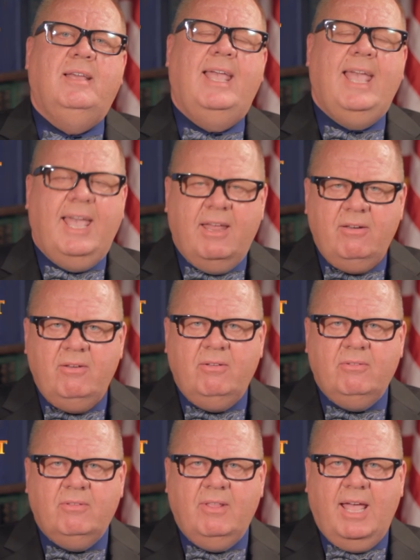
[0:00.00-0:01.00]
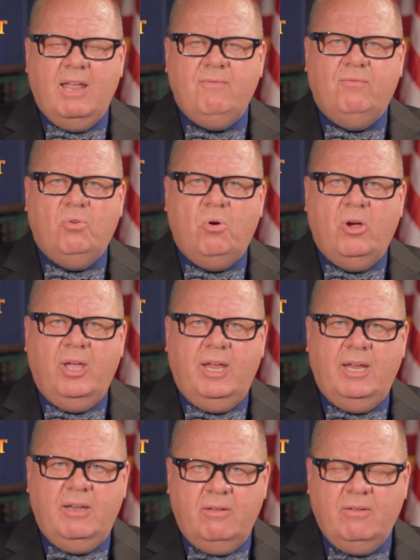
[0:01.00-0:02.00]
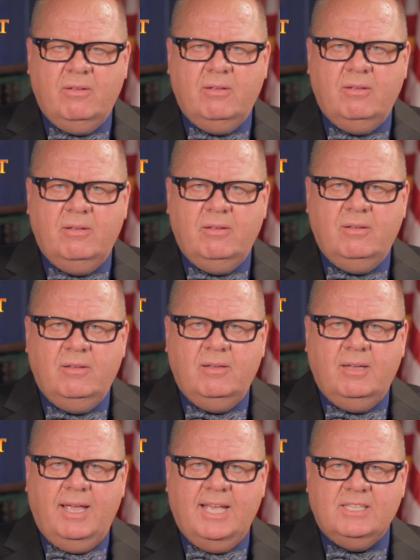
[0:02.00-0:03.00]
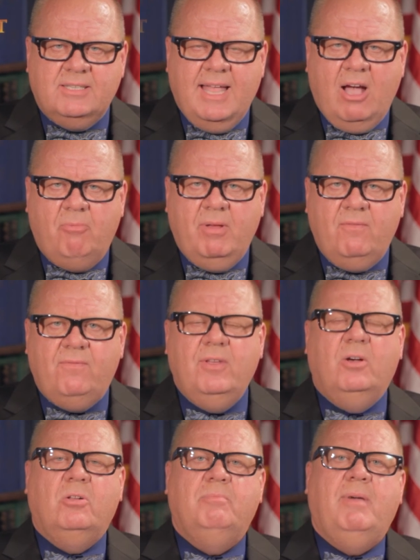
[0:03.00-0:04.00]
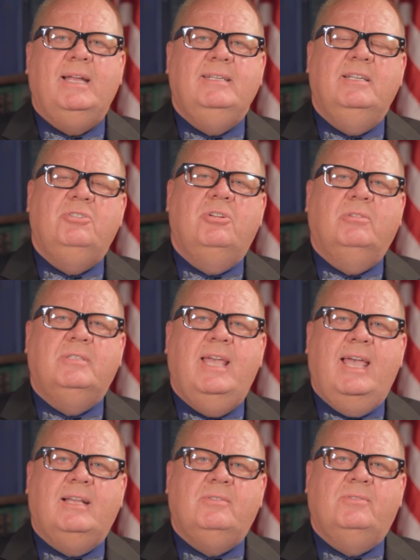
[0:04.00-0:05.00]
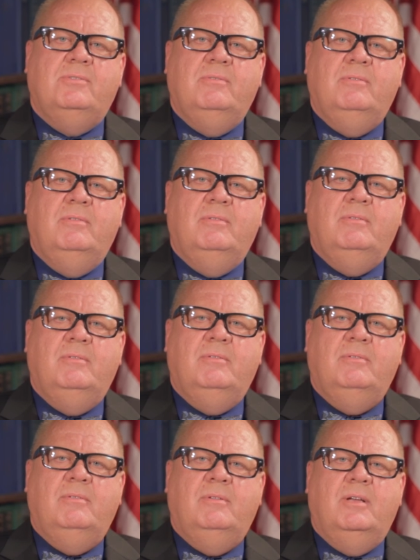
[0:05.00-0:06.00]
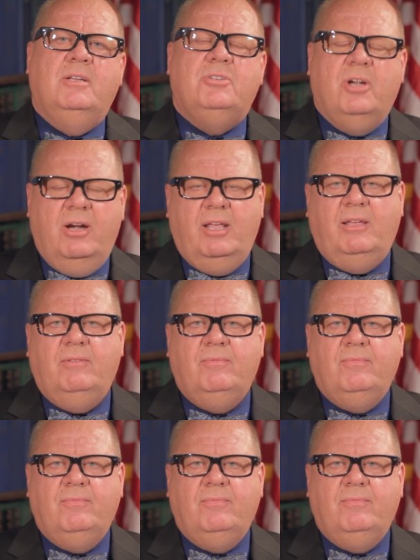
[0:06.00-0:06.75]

and that void has now been filled by Digital Tax Attorney.